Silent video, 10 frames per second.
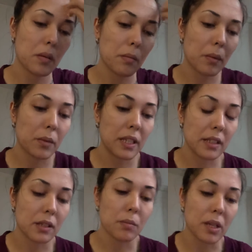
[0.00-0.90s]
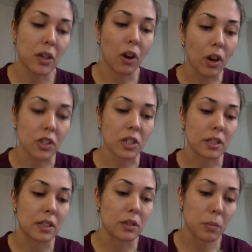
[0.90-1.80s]
but we need to be
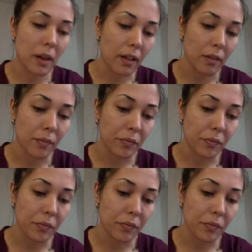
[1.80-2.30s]
cautious as well.